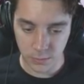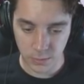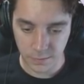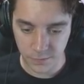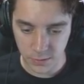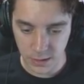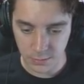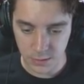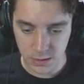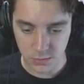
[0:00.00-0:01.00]
wait for a game,
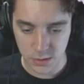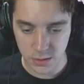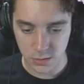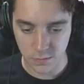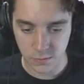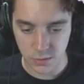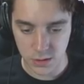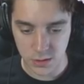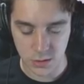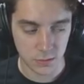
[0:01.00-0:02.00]
let's watch the
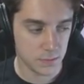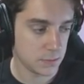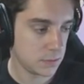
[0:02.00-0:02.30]
Overwatch 2